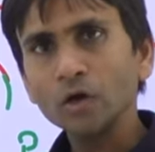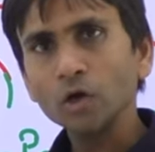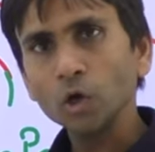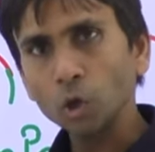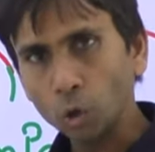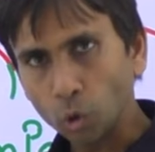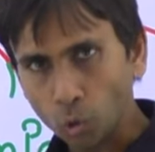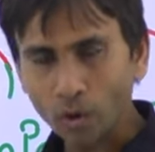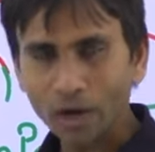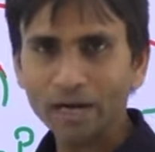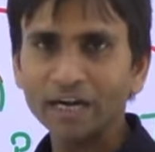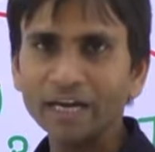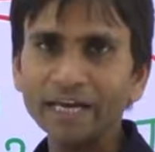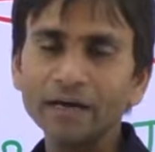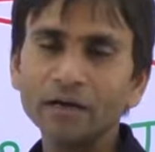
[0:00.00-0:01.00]
lower
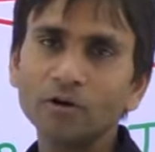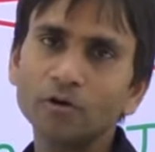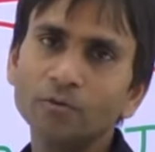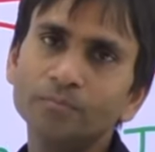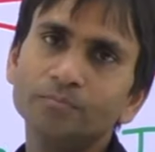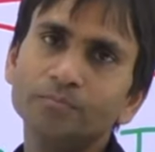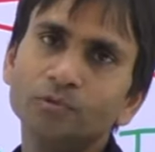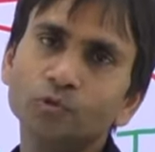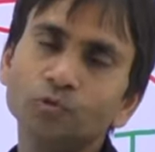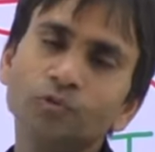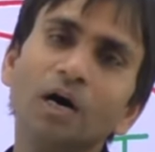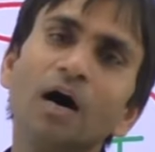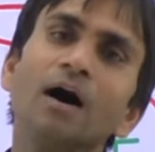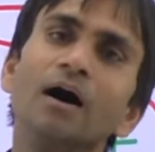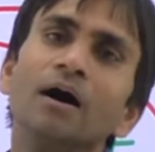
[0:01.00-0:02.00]
layer to
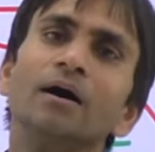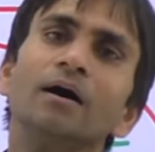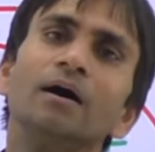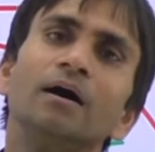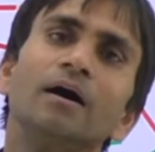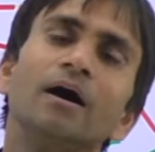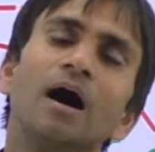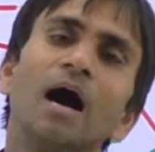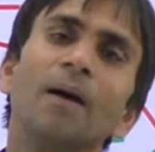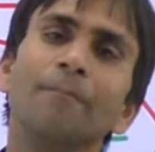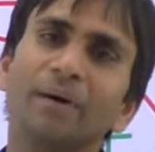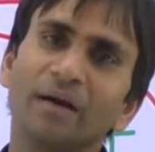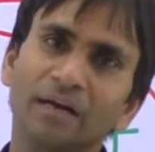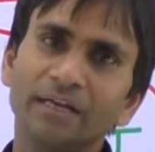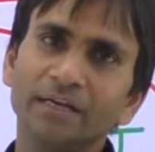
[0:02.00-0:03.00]
the
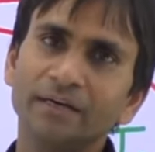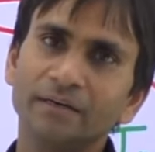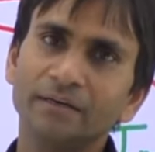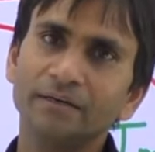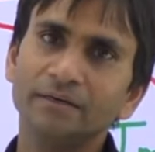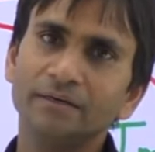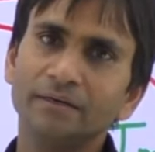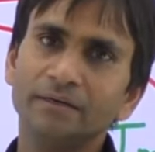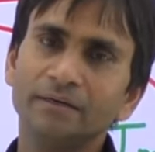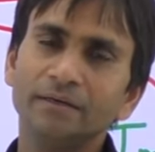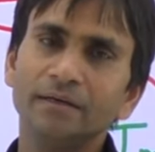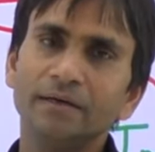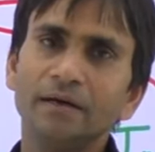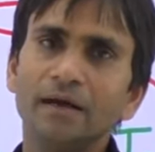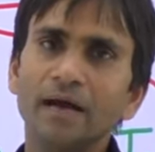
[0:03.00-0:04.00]
upper layer,
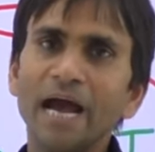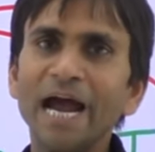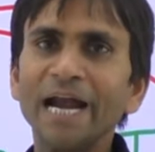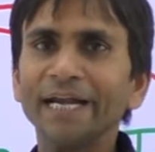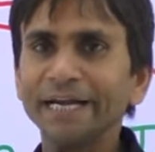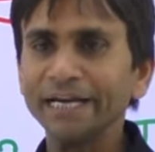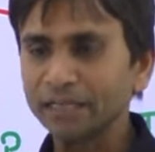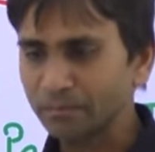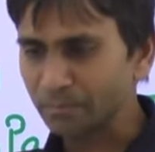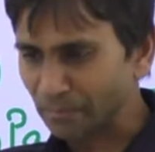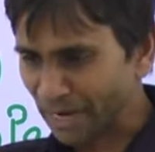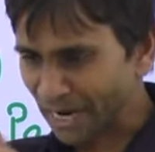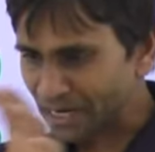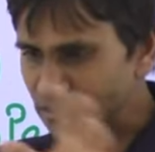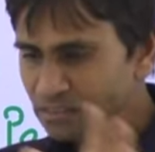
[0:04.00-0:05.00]
and it
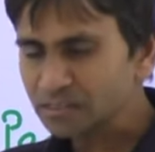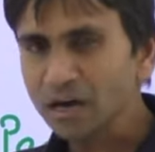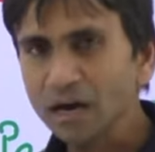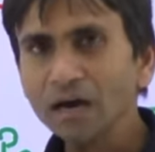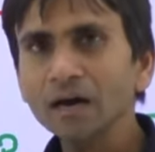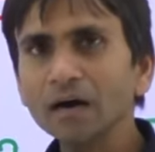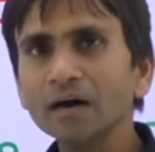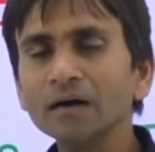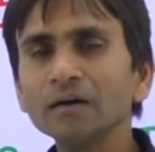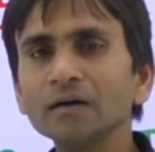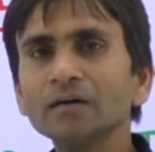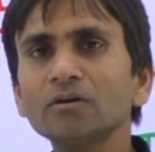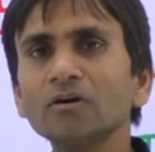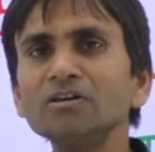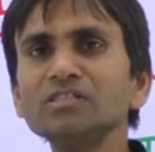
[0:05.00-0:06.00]
makes the
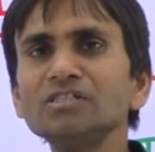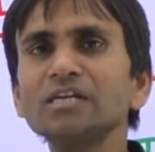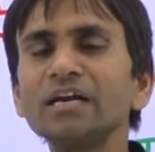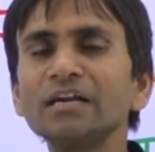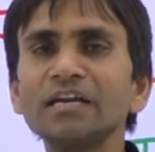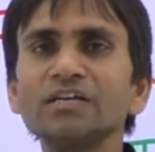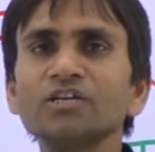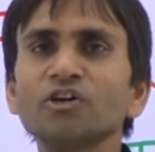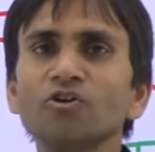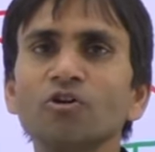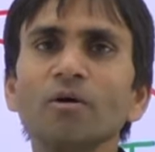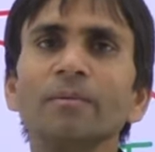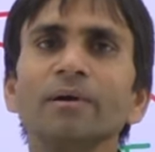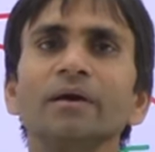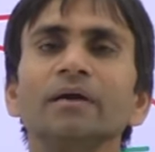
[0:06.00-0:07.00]
concentration
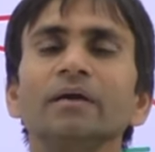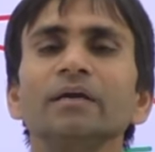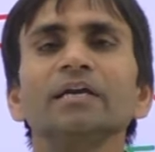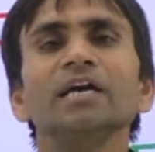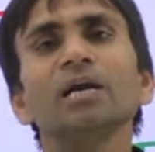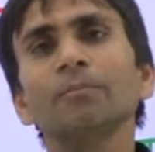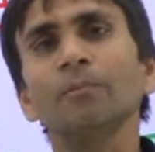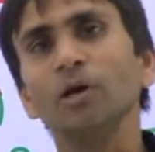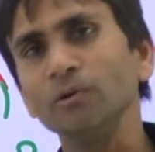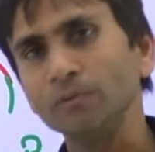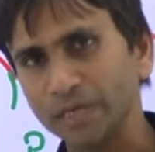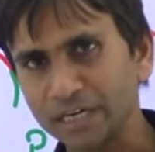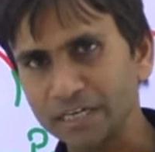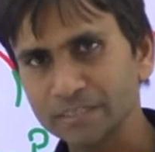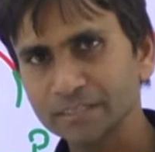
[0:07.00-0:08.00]
of air
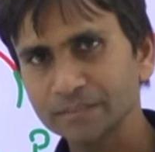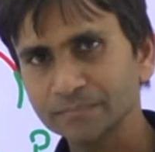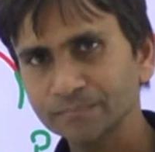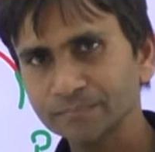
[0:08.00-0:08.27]
pollutants.